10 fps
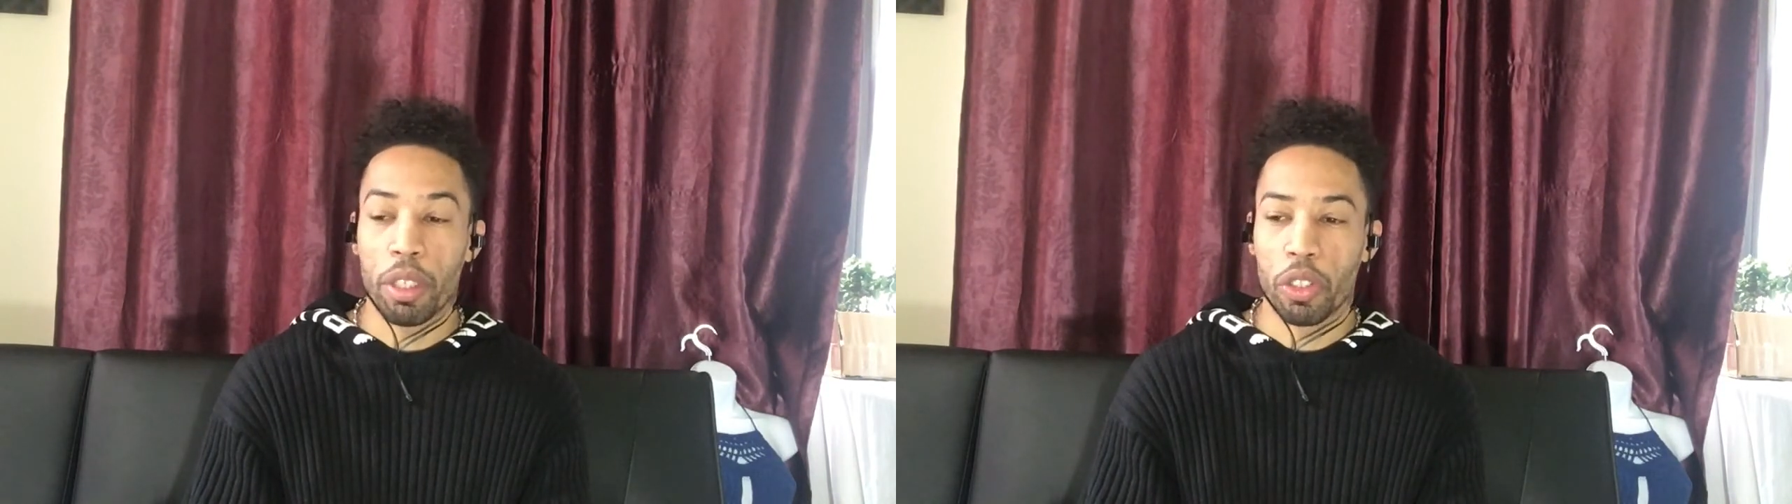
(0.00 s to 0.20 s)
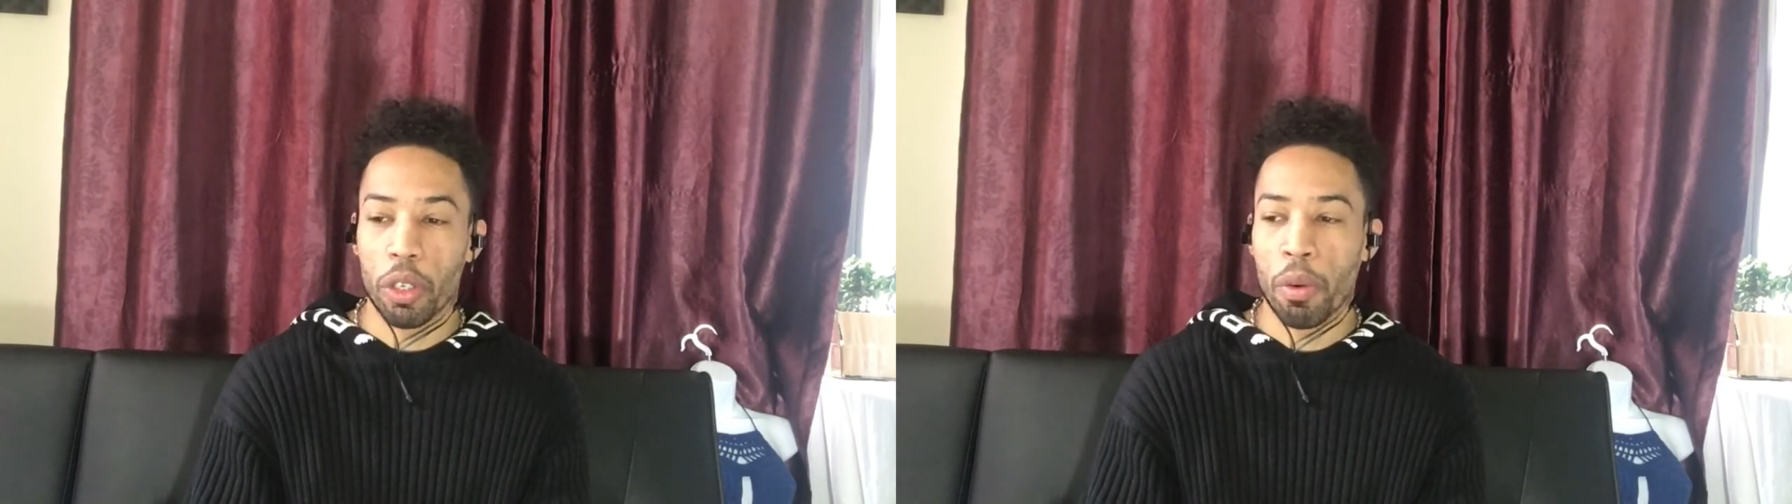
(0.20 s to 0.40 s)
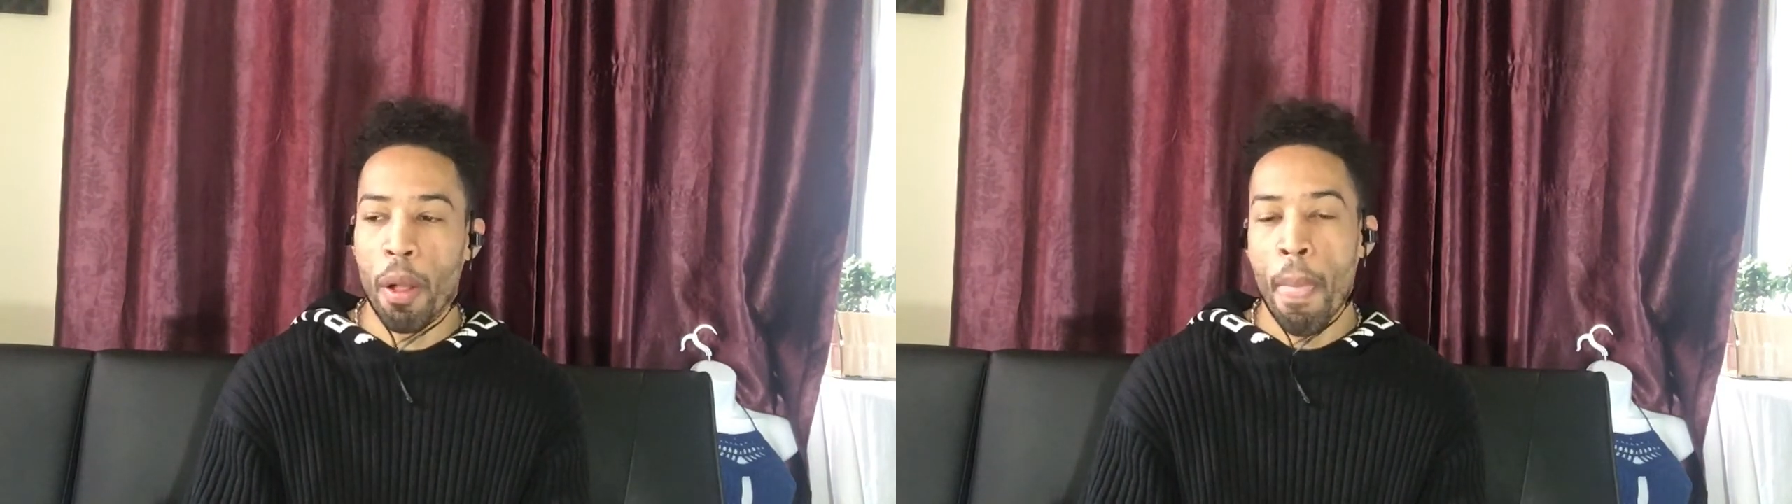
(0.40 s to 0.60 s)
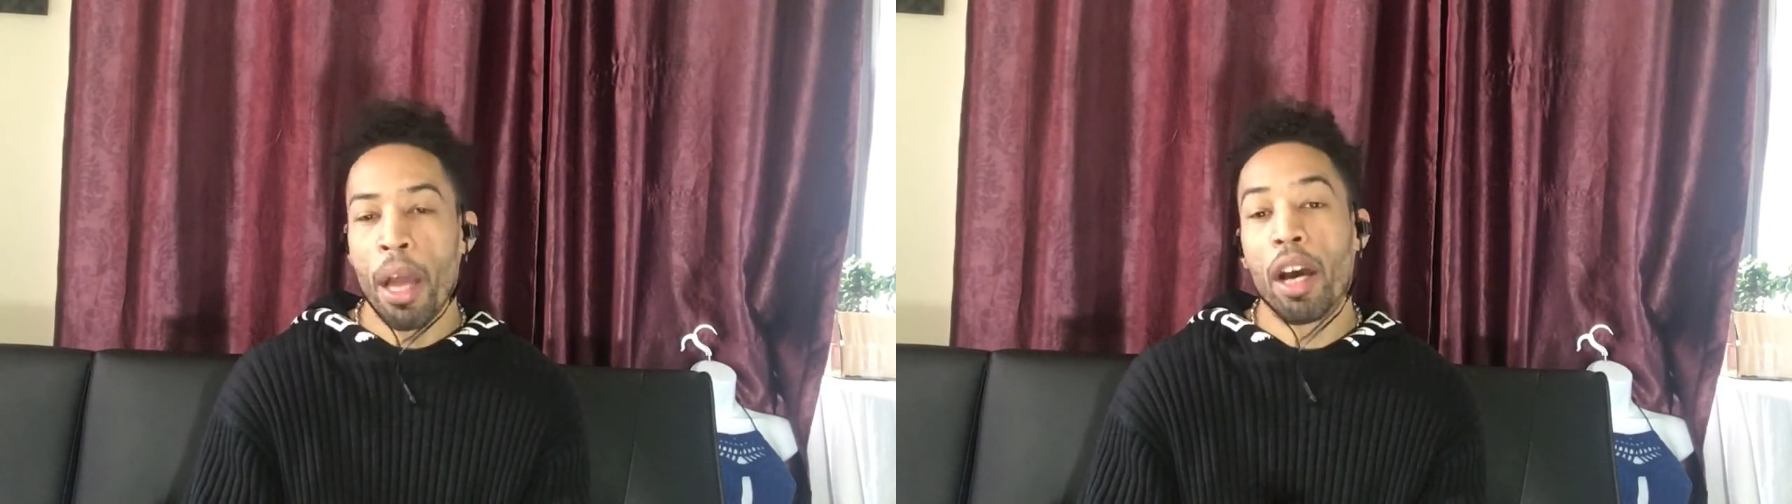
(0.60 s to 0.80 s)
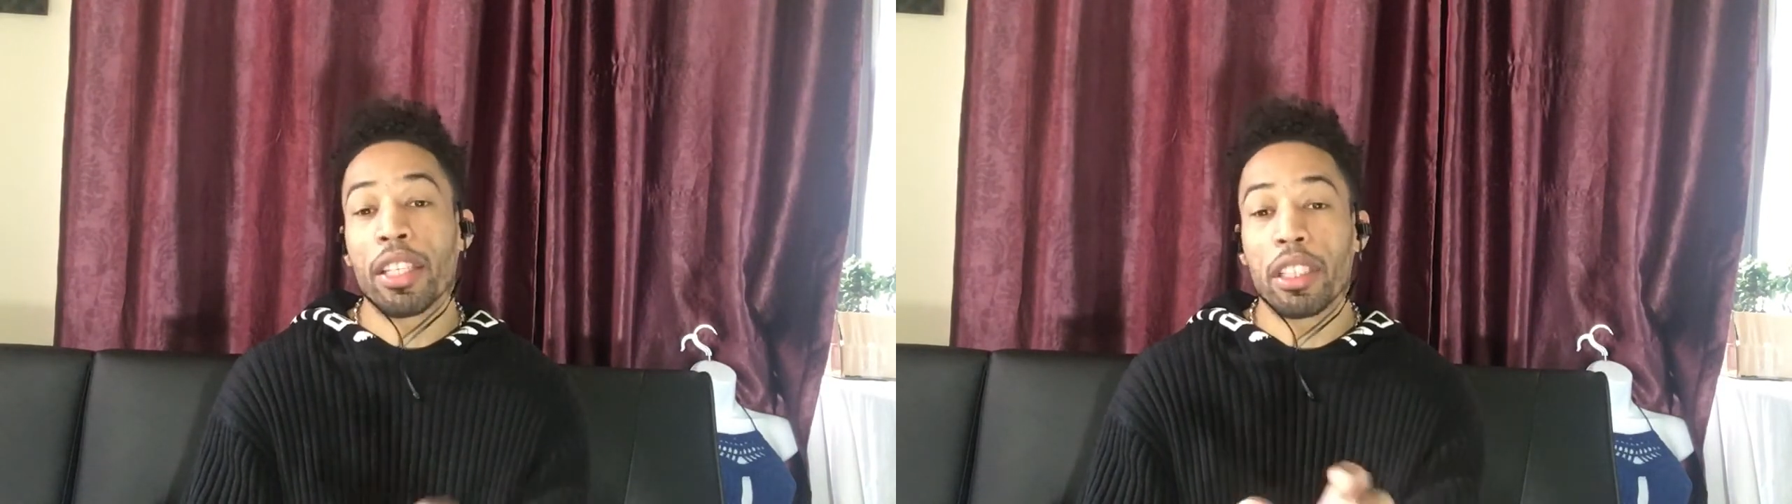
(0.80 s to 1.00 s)
So,
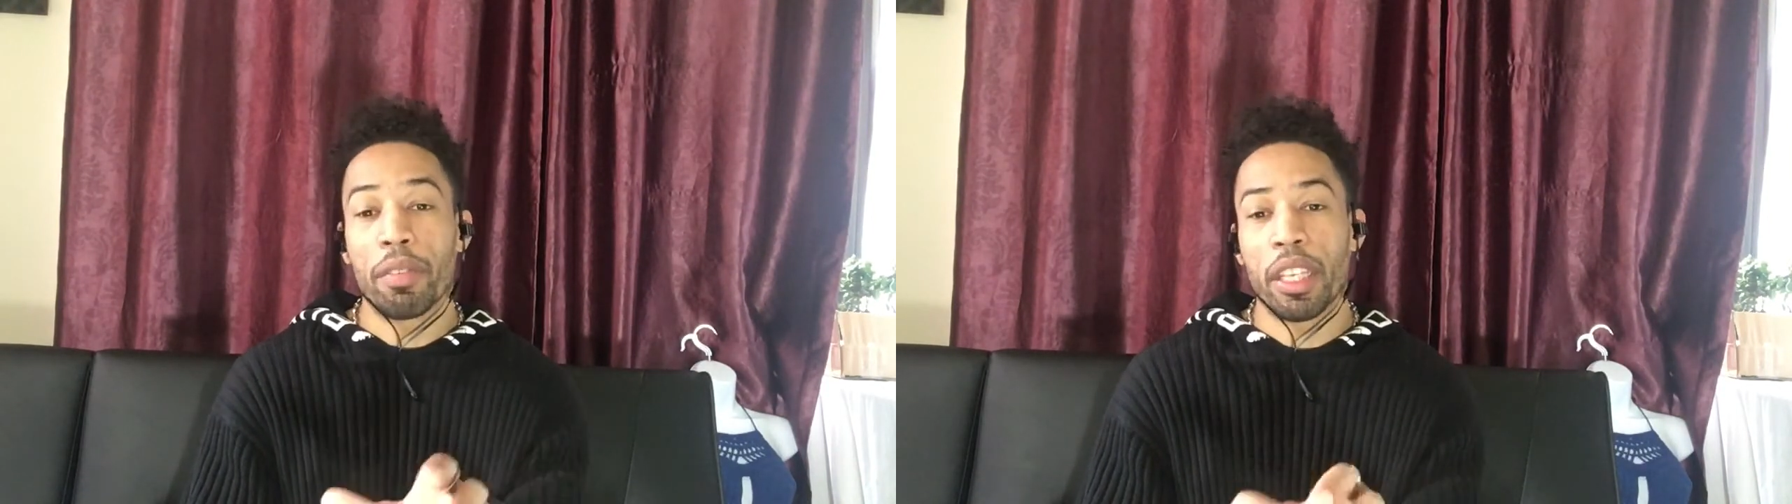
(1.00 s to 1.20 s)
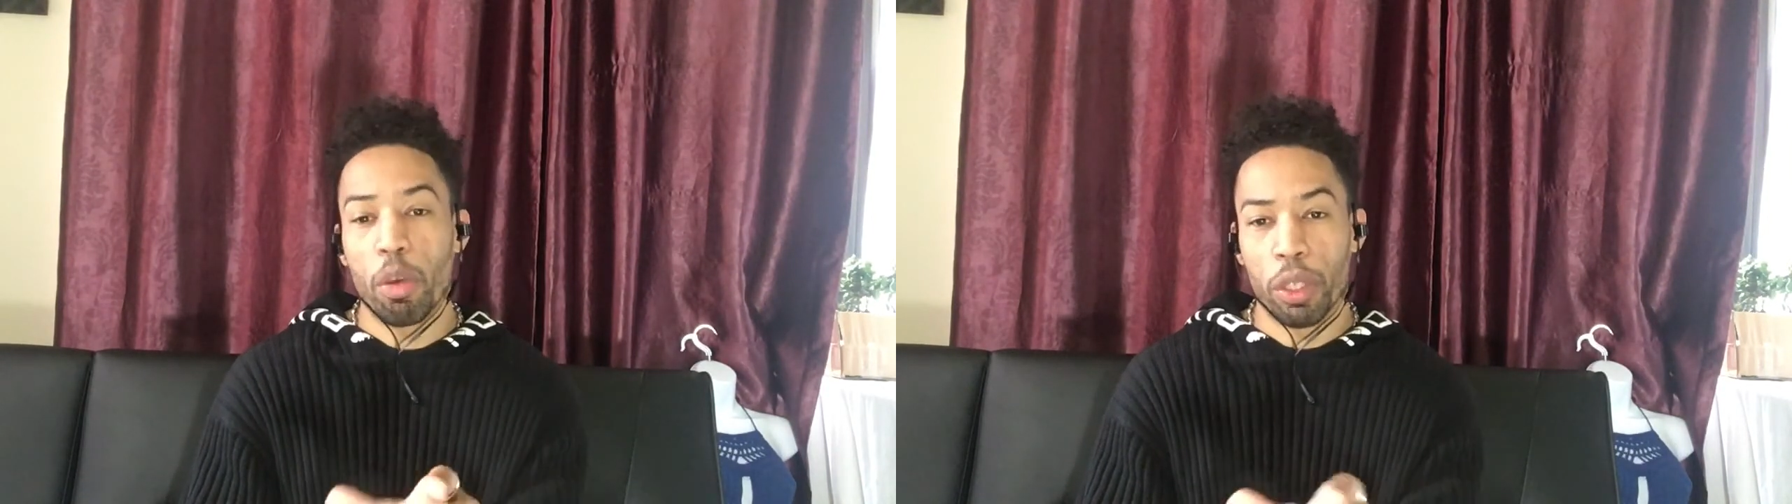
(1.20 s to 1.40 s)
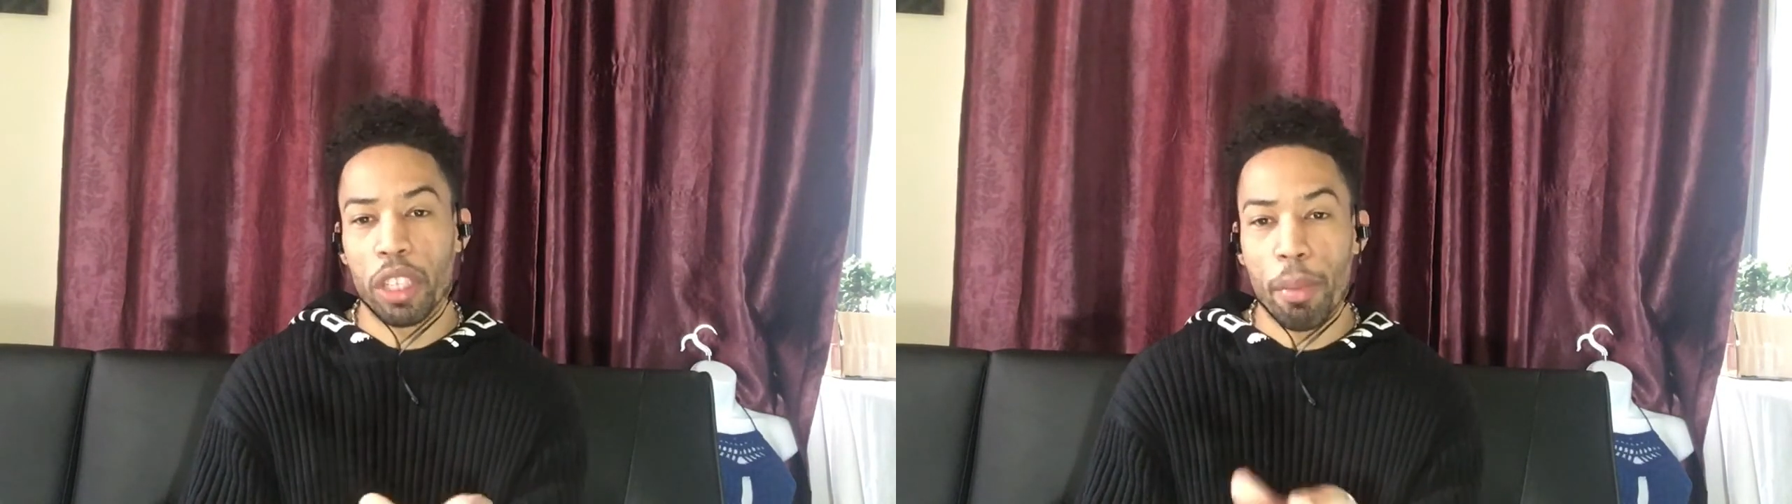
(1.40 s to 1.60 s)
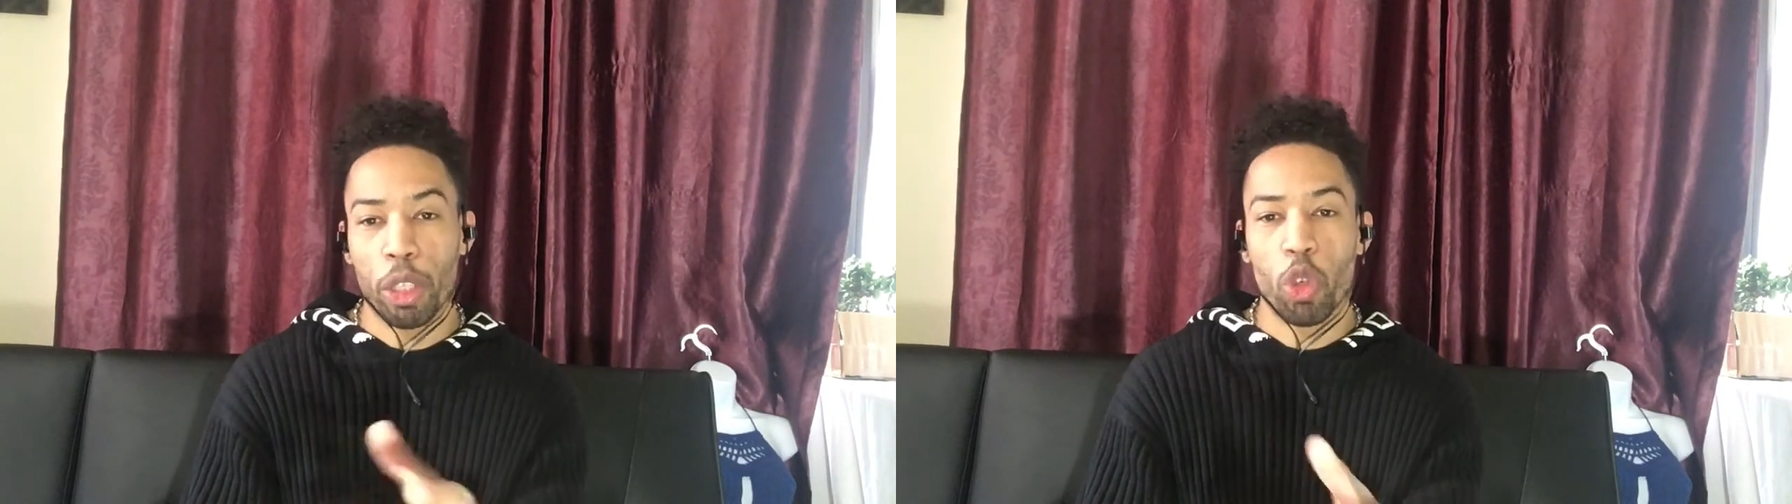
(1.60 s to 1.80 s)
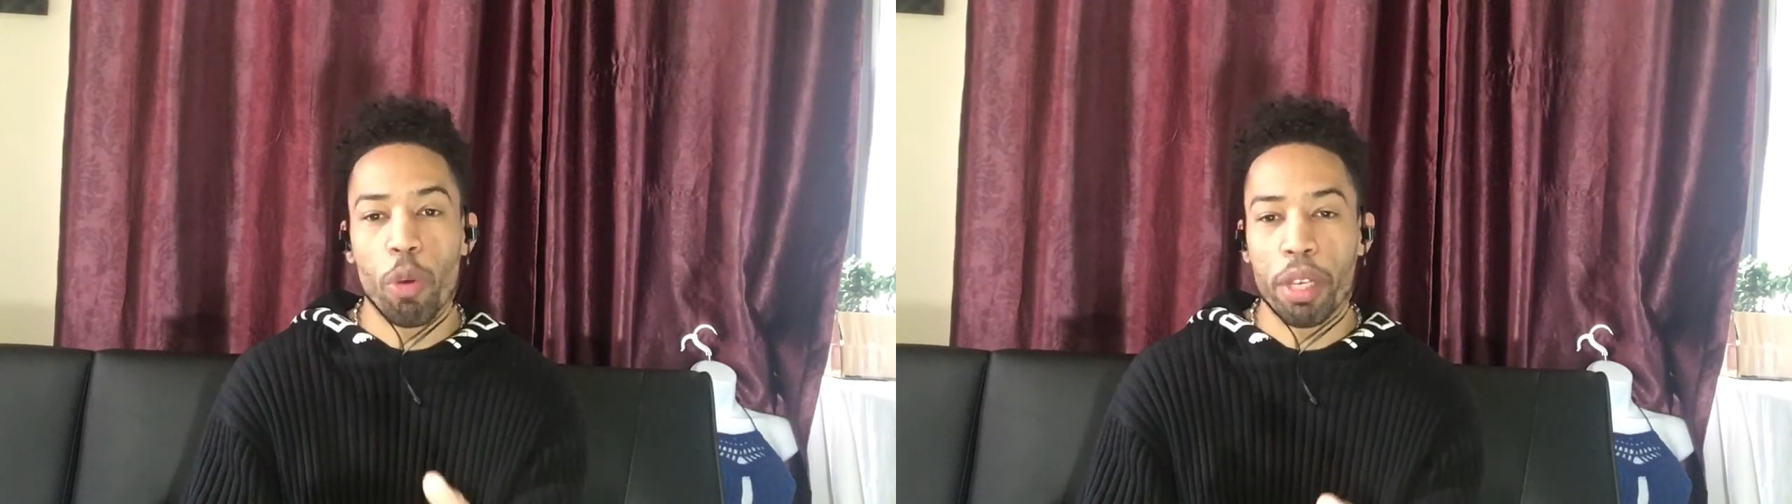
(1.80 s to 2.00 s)
and that's another thing I want to say about
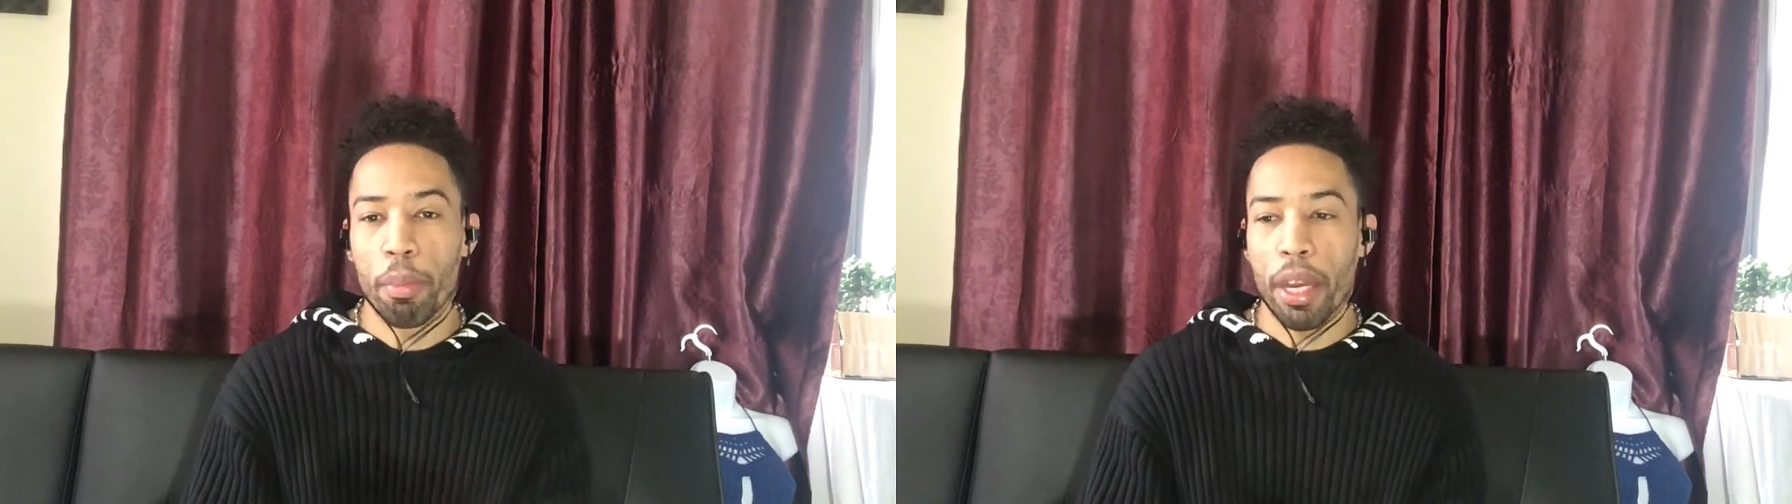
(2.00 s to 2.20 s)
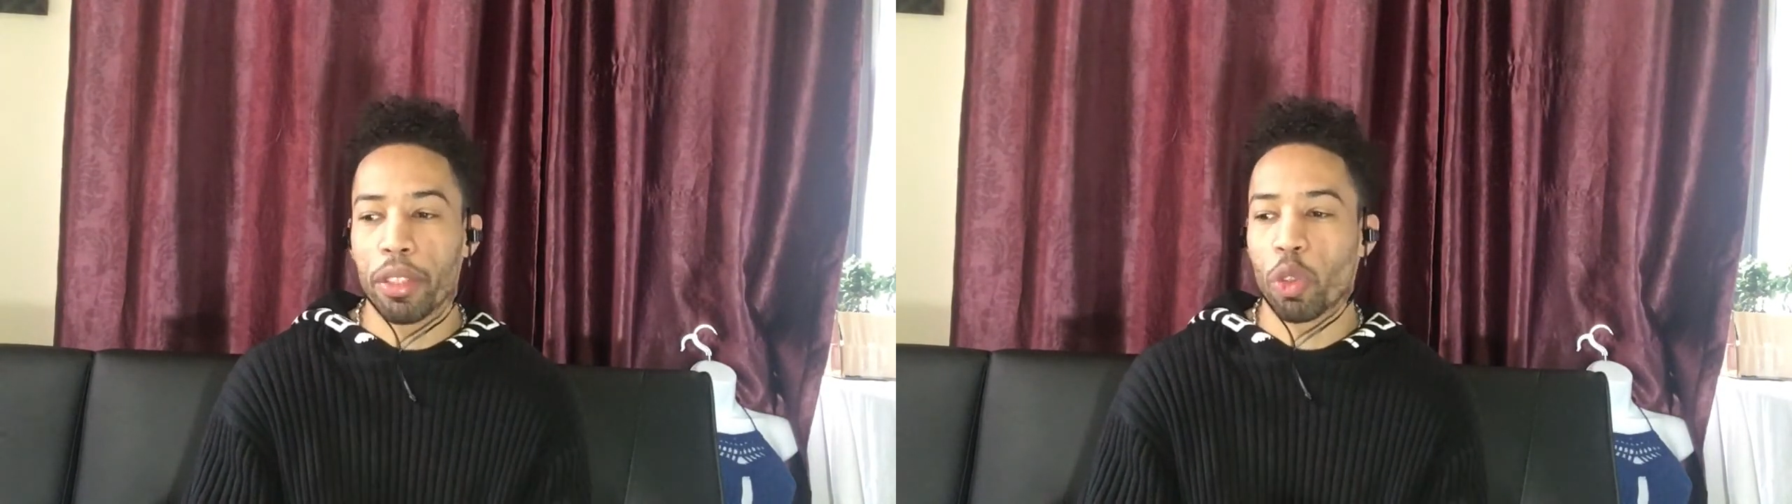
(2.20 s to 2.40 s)
Scorpio men.